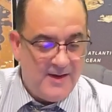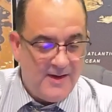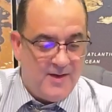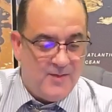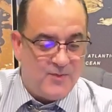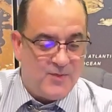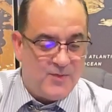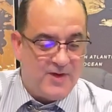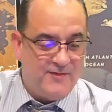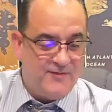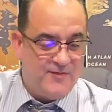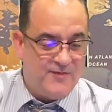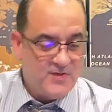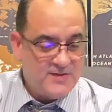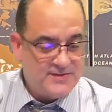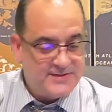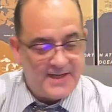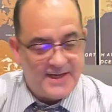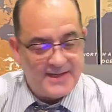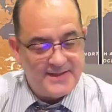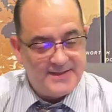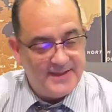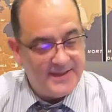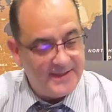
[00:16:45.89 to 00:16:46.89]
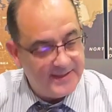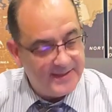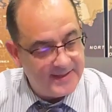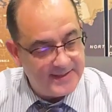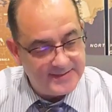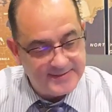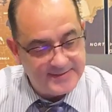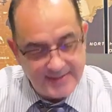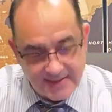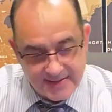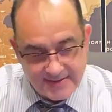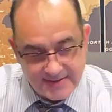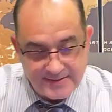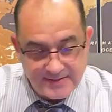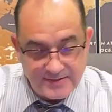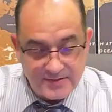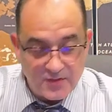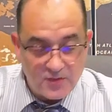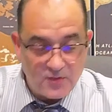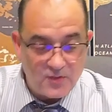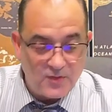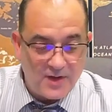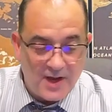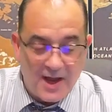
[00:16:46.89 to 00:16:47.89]
But in verse 18, he says,
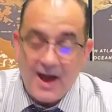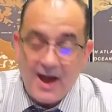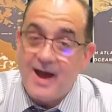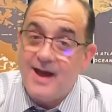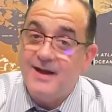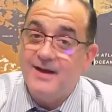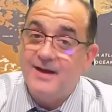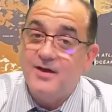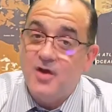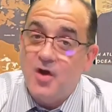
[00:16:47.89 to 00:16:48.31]
"Do not